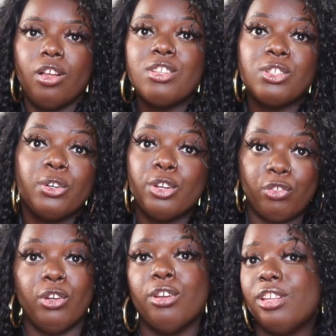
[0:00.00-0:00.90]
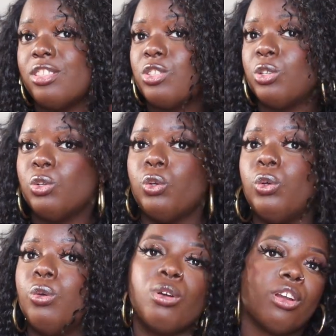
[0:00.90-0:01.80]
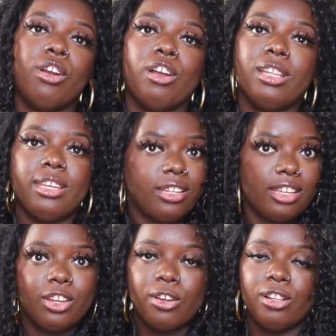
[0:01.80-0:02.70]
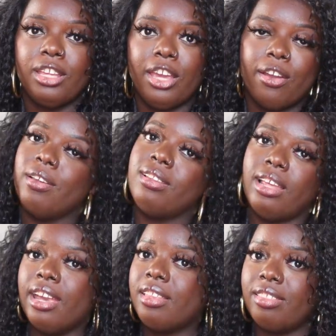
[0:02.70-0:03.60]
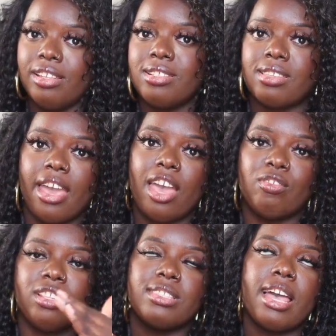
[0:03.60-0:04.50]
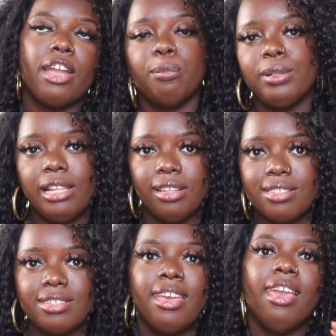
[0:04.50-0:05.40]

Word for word: Also, if you're into curly, kinky curly hair like this, I have an entire playlist